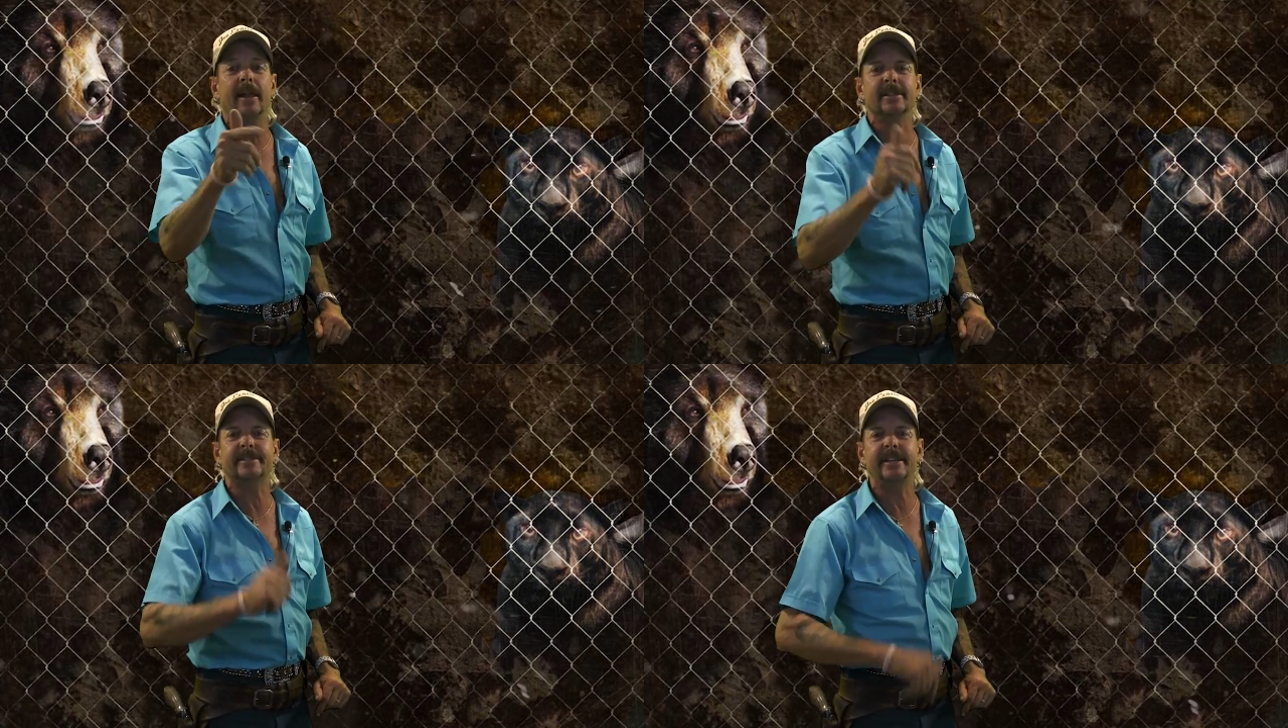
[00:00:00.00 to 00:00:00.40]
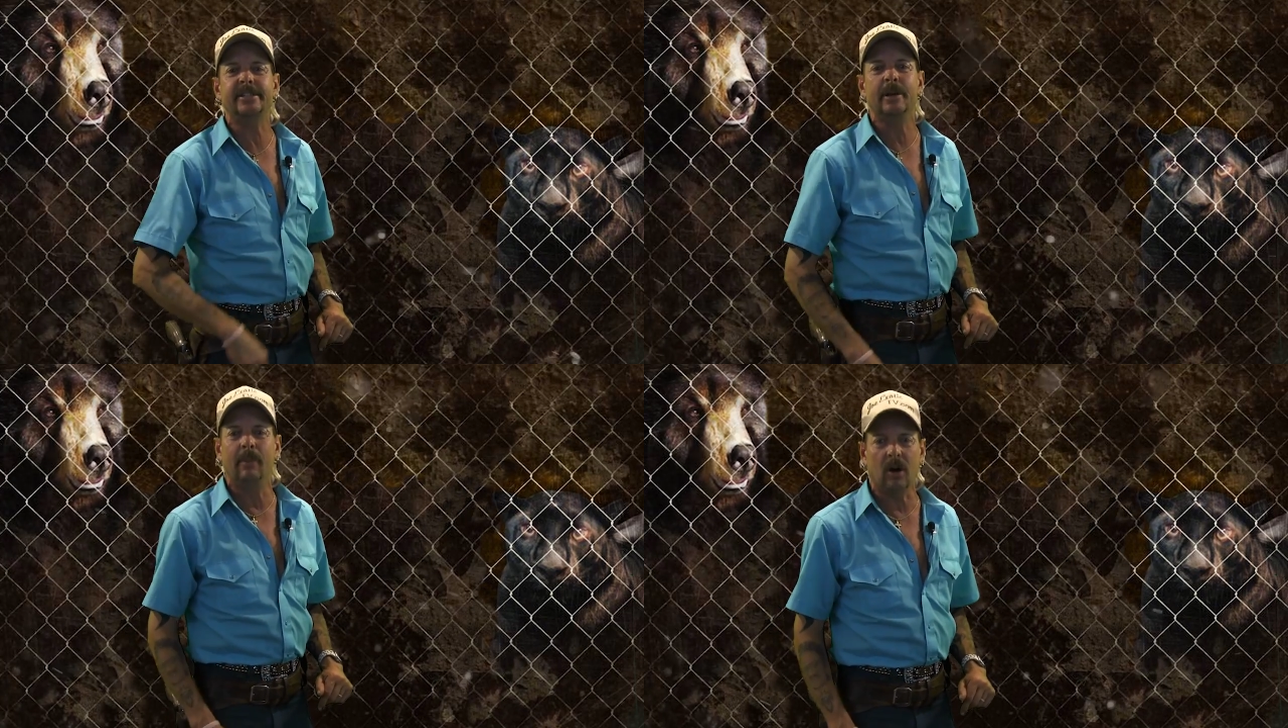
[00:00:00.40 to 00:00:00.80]
I'll see you
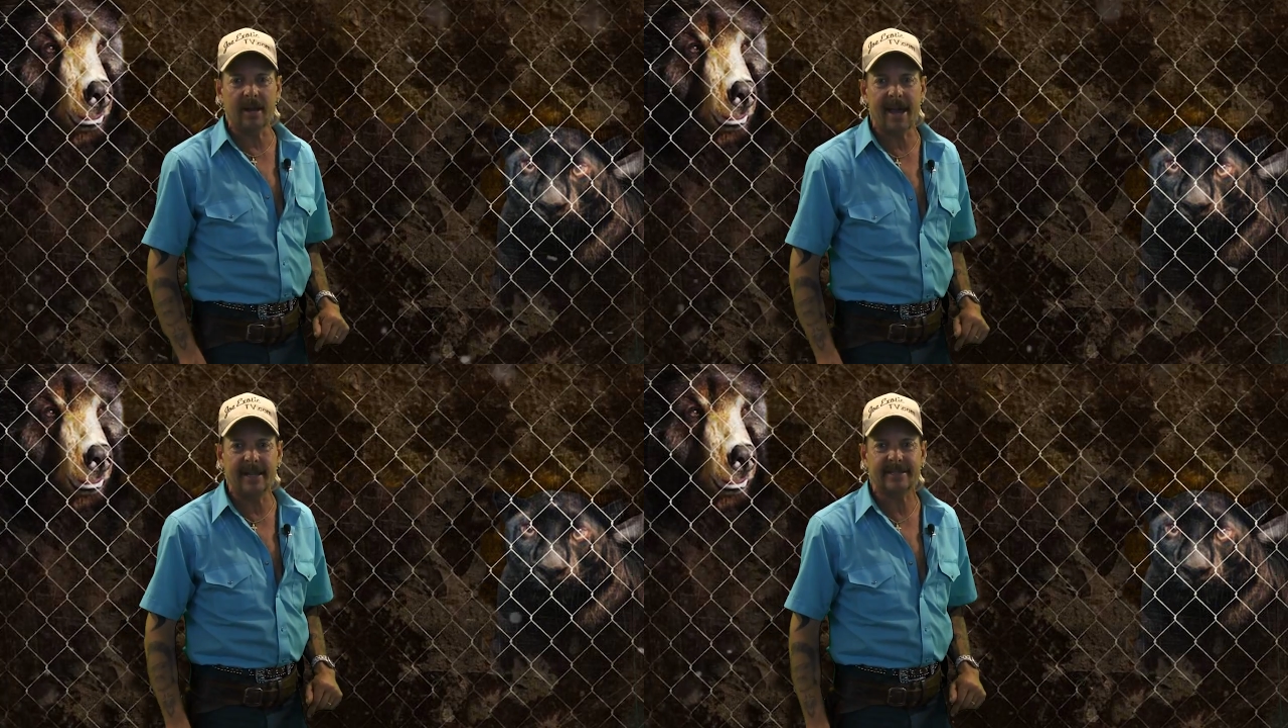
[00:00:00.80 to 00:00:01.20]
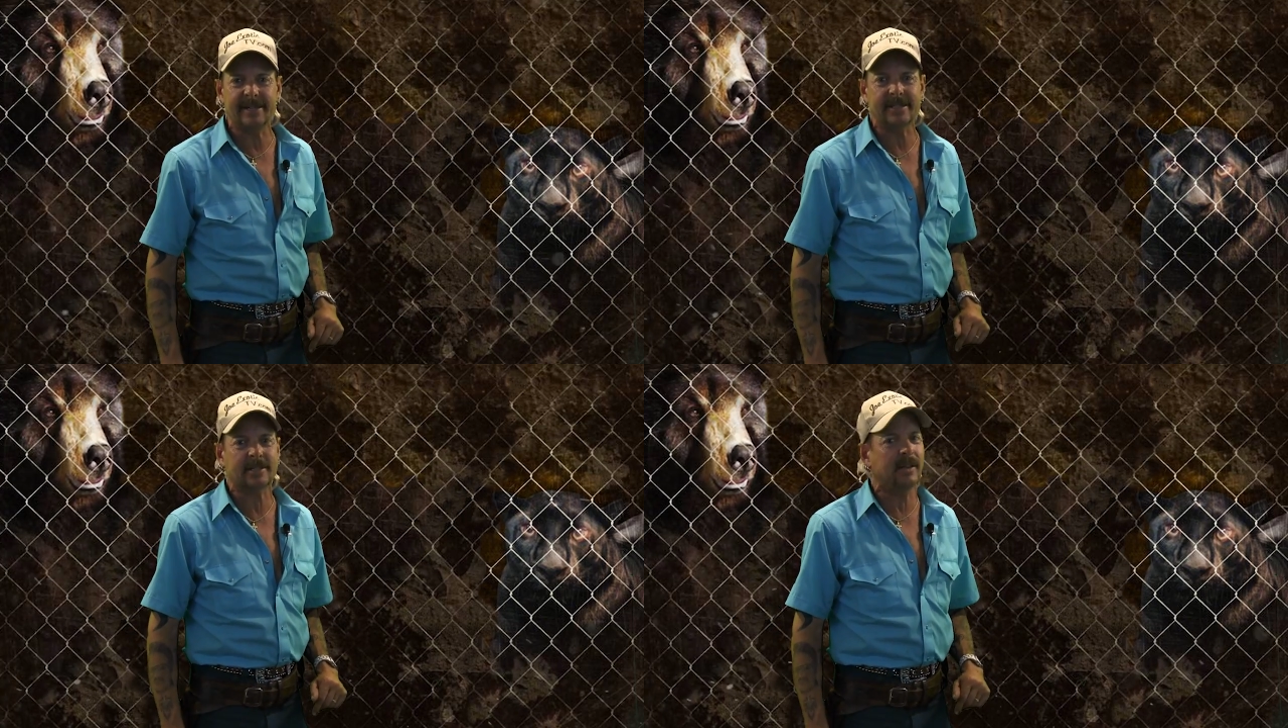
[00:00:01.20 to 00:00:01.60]
tomorrow night at
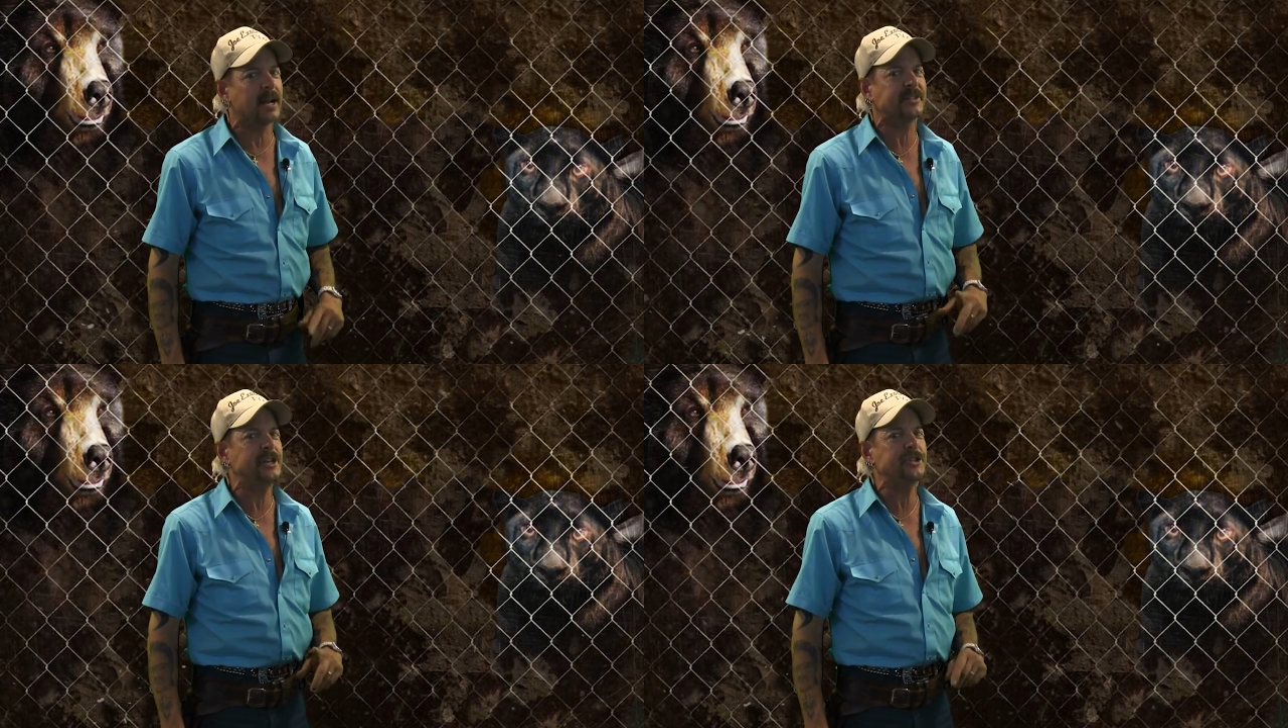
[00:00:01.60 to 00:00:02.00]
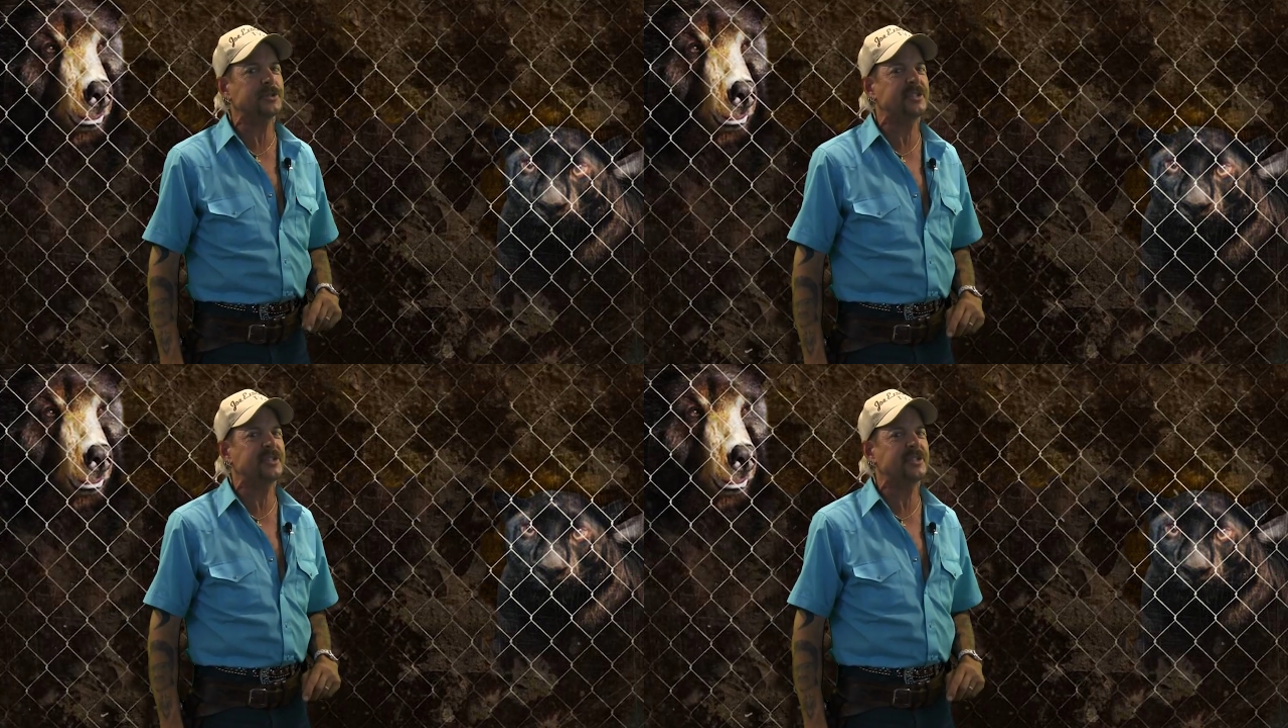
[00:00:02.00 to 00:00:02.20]
6 o'clock Central